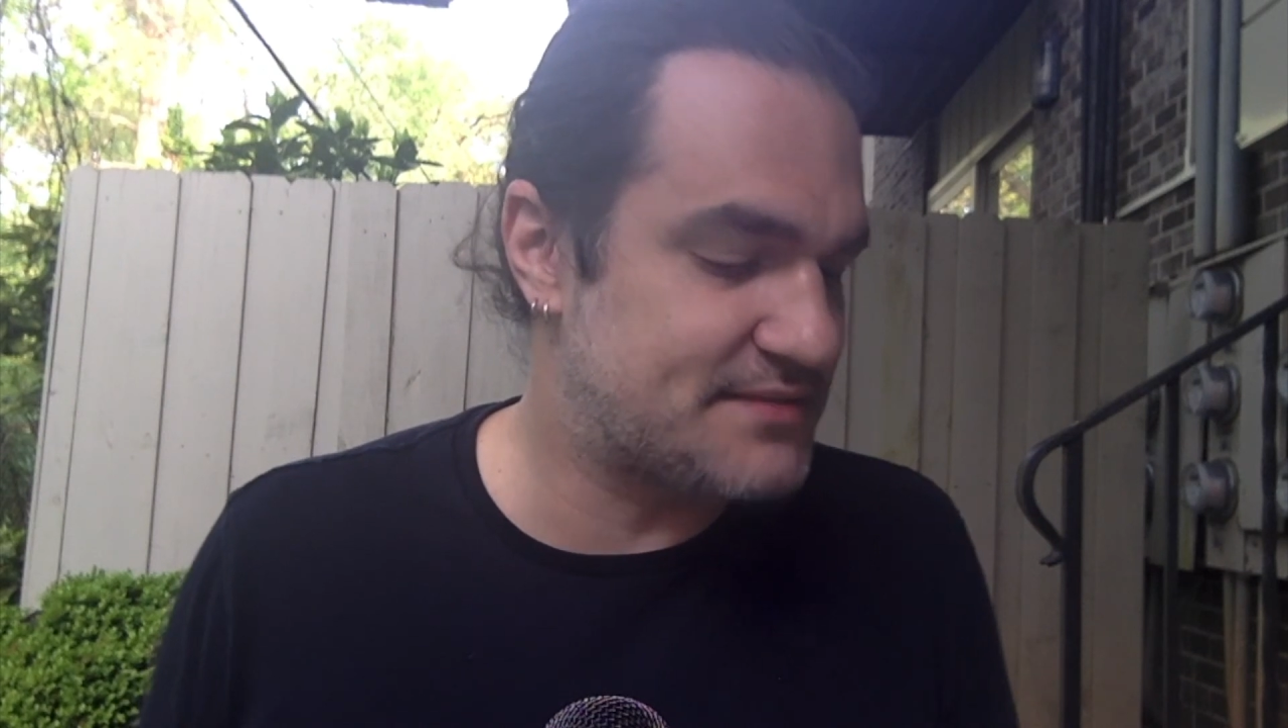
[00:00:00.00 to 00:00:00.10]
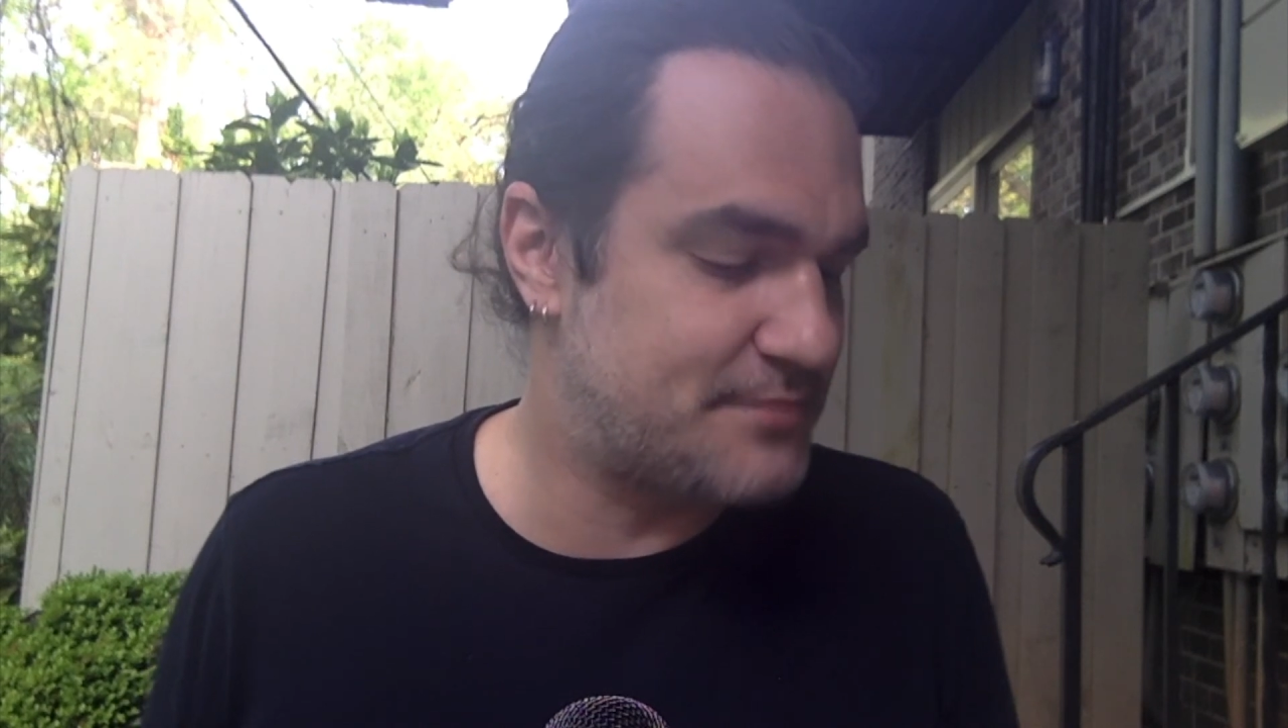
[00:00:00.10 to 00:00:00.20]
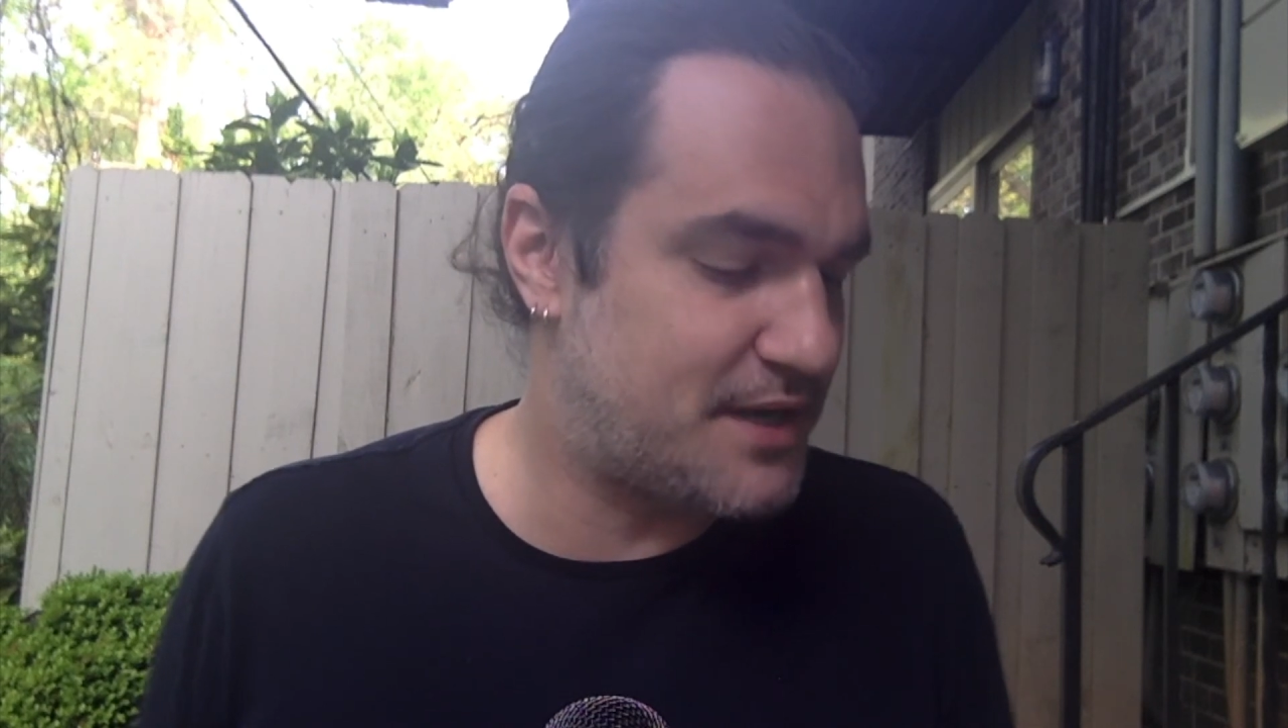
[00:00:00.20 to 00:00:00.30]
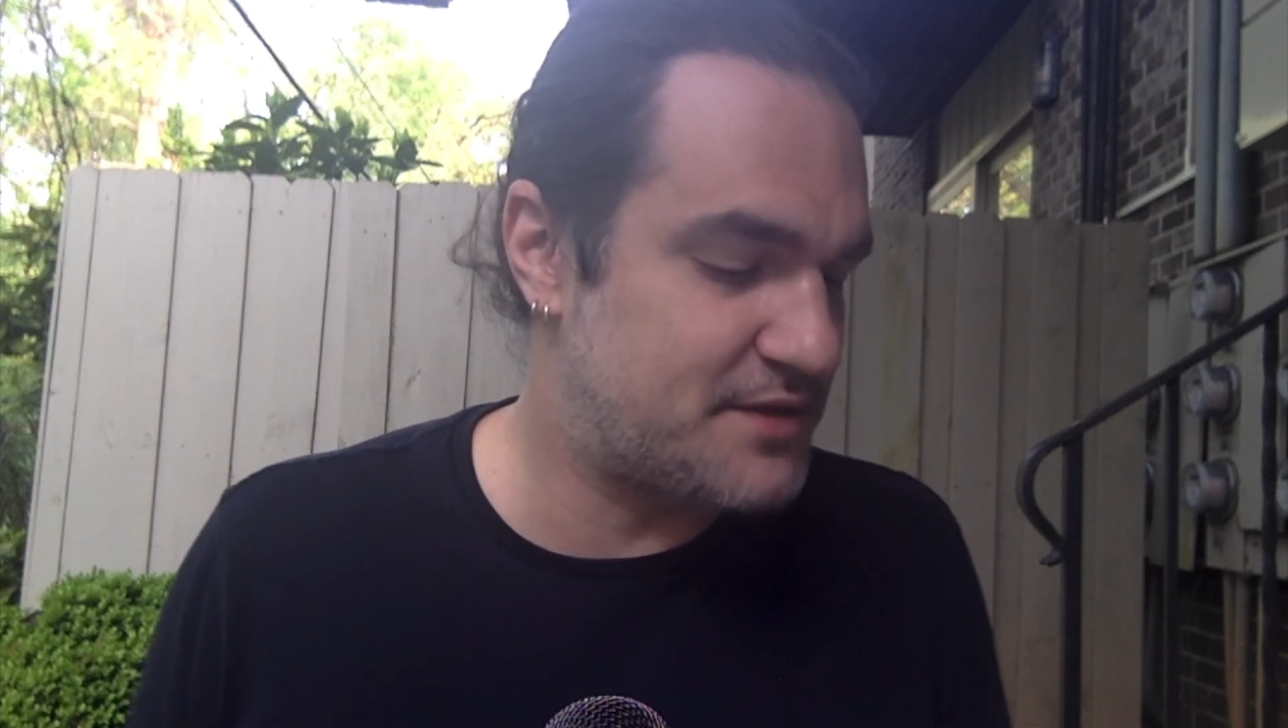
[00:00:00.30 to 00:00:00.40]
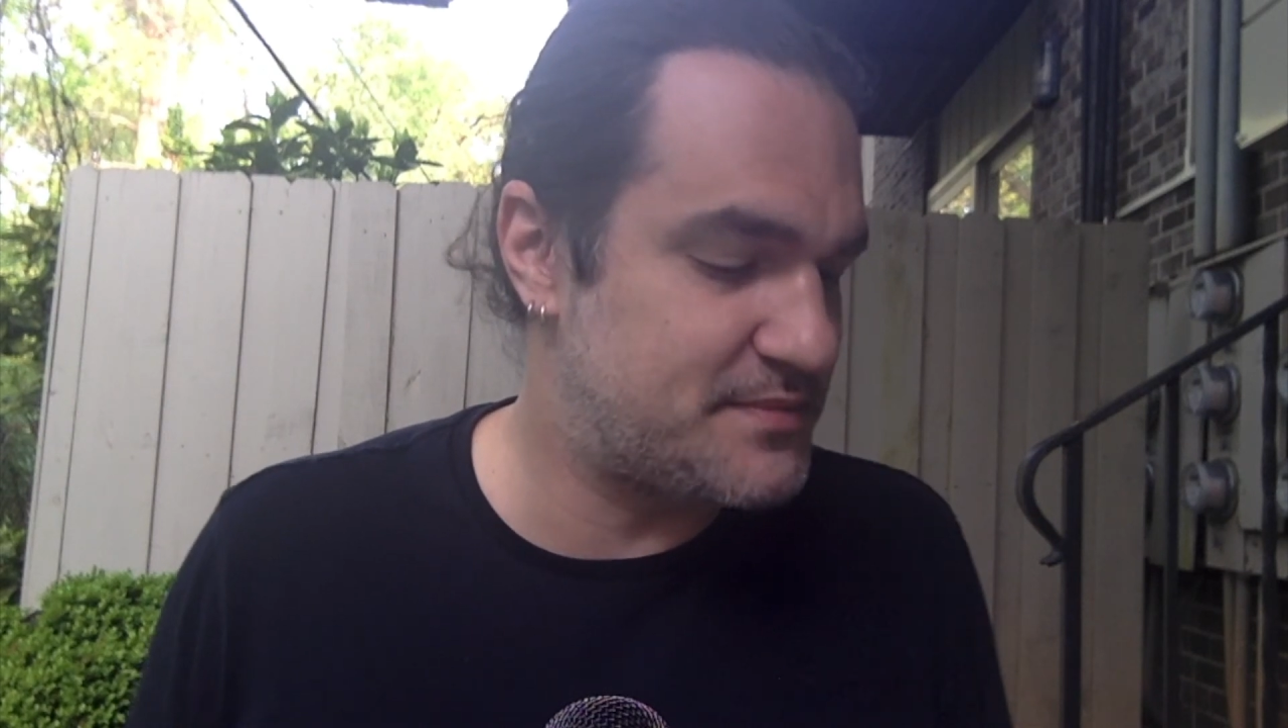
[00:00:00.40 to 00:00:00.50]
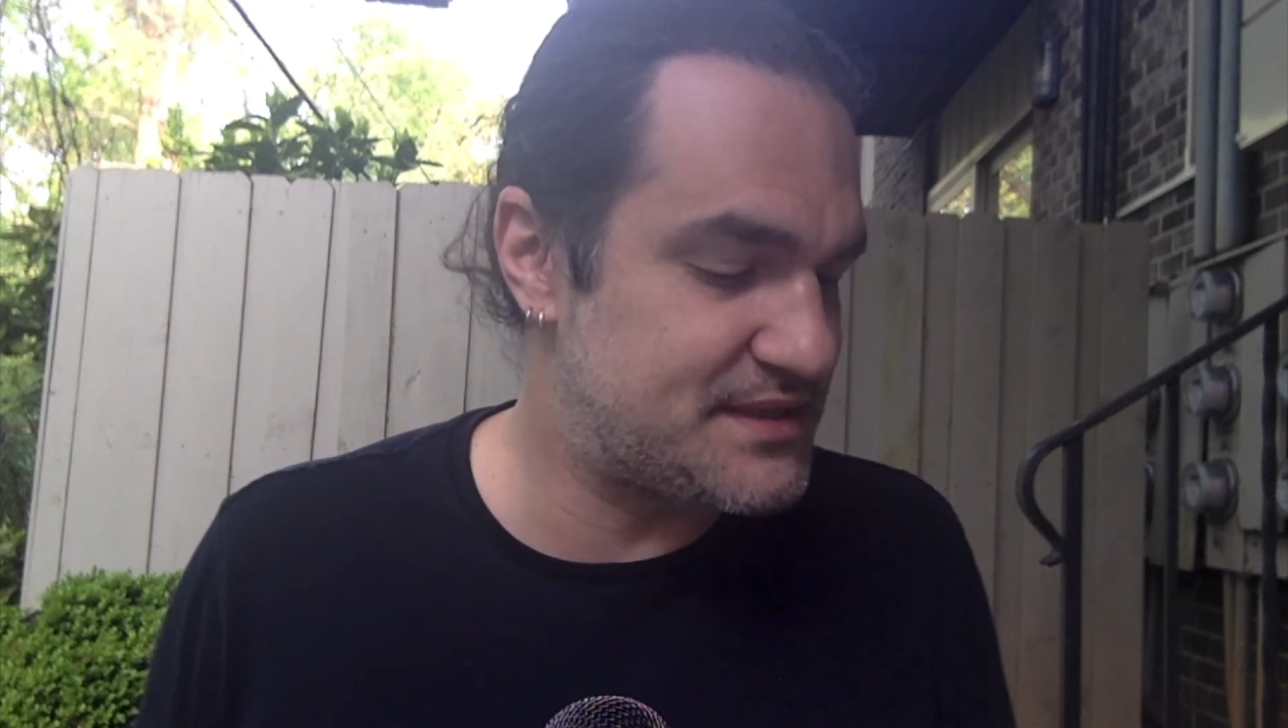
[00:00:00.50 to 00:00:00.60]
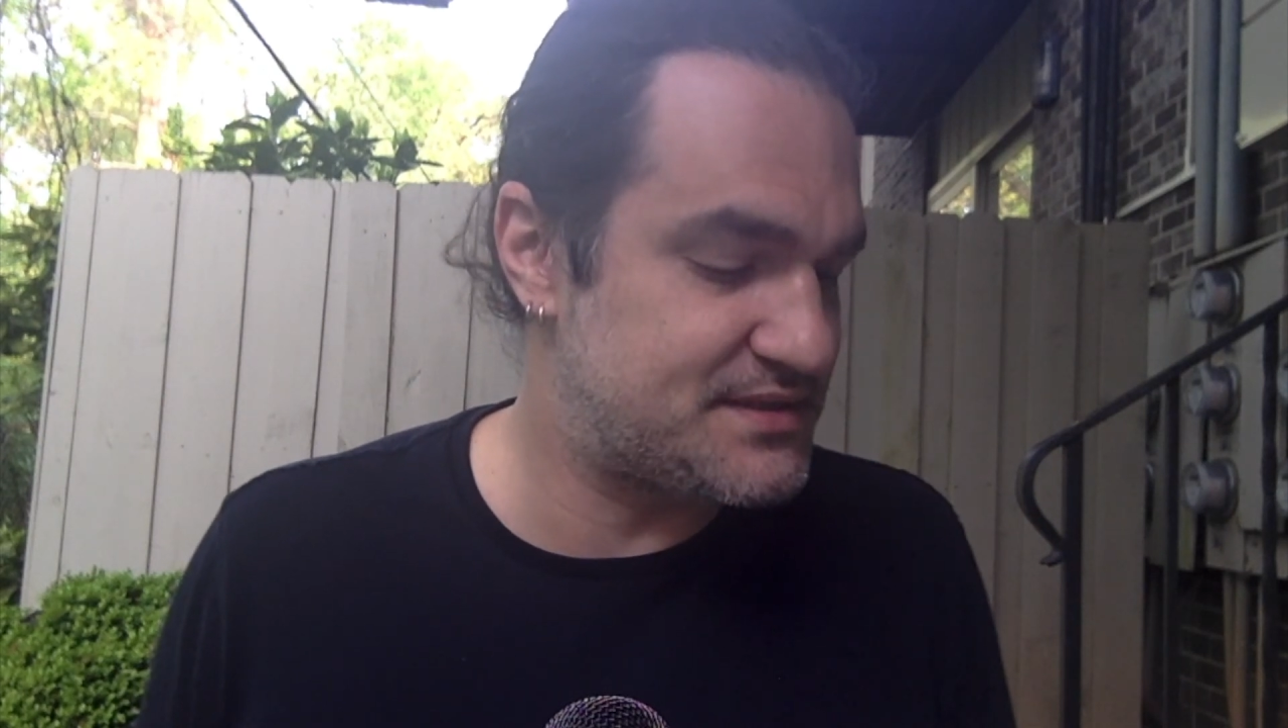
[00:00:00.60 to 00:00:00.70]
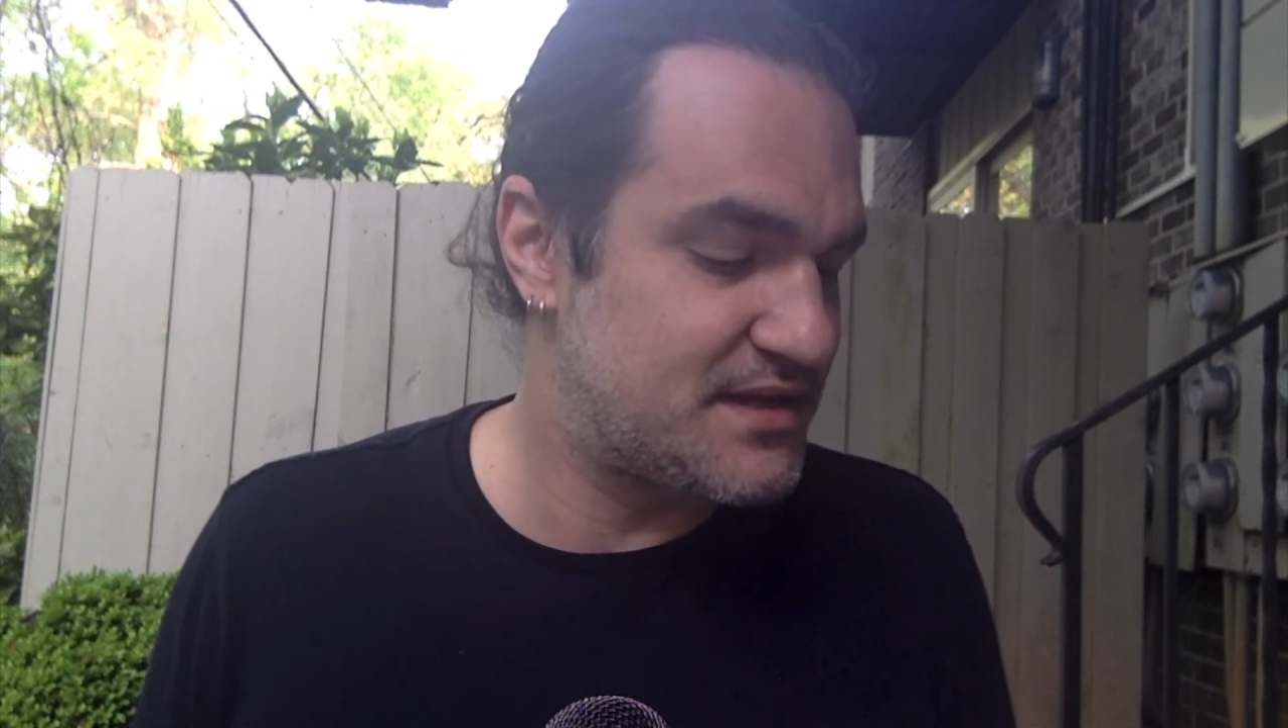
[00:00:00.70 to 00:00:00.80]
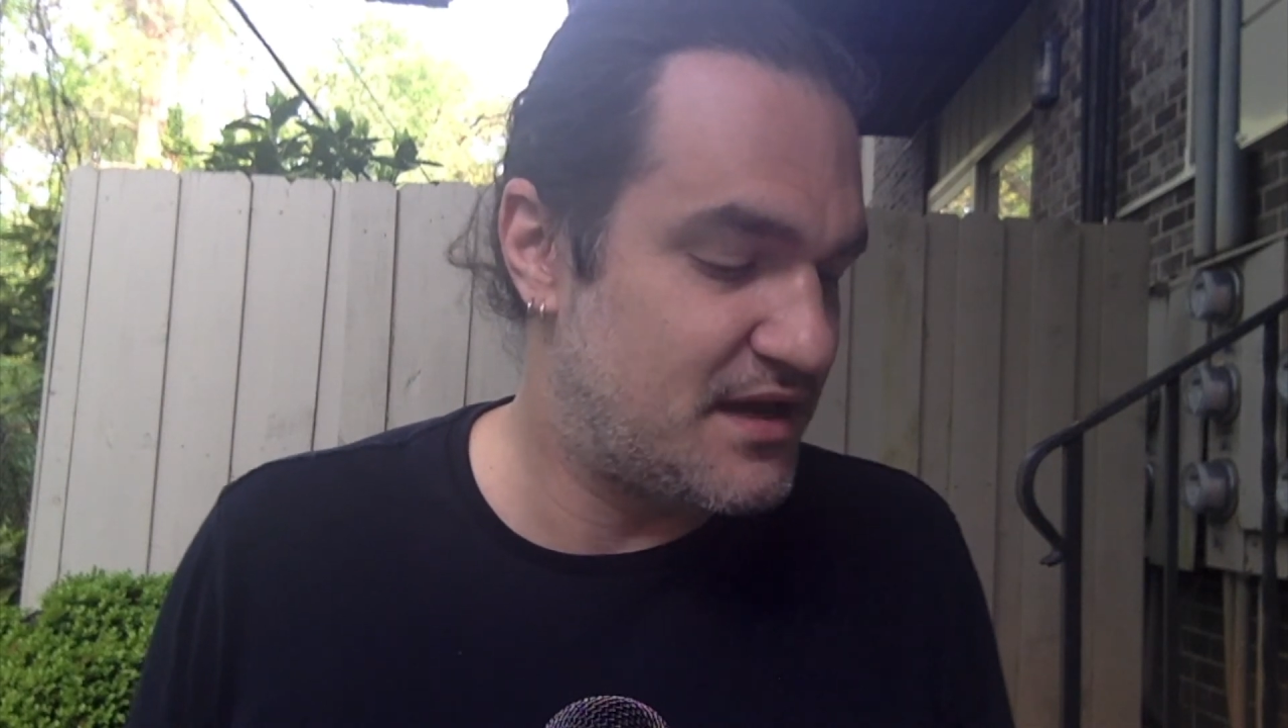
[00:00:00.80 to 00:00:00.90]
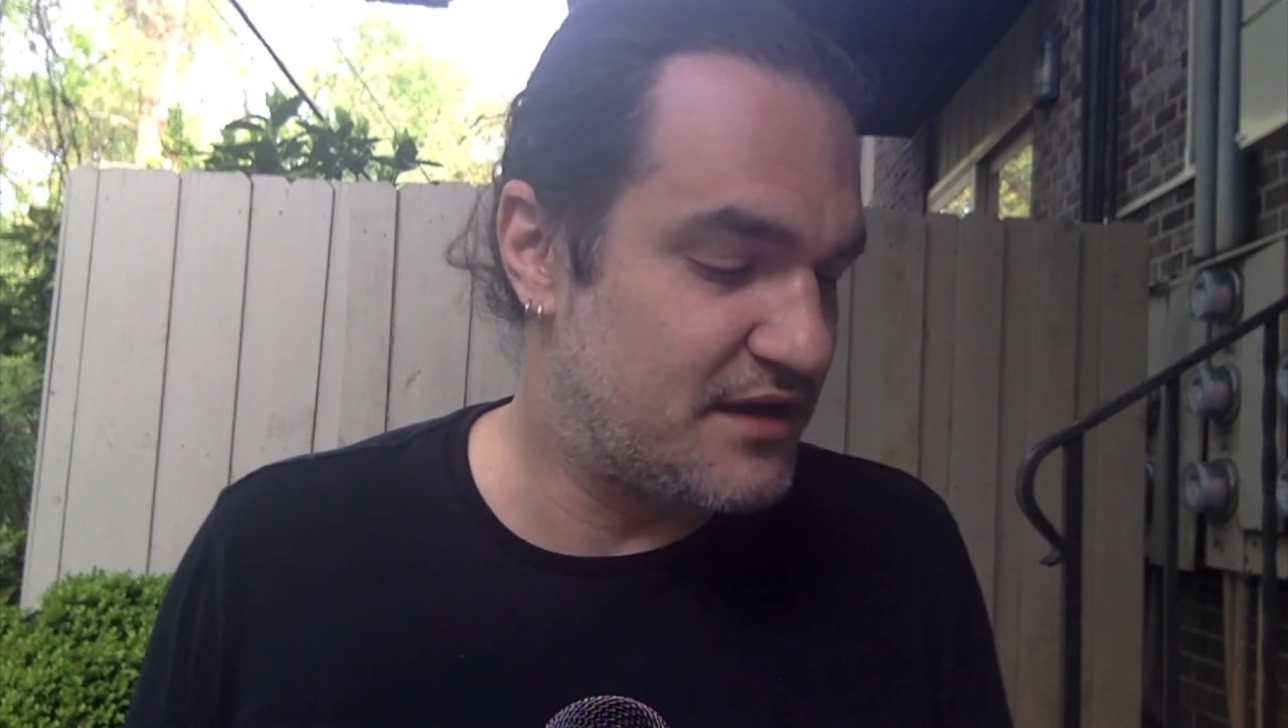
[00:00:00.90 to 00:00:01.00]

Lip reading: monuments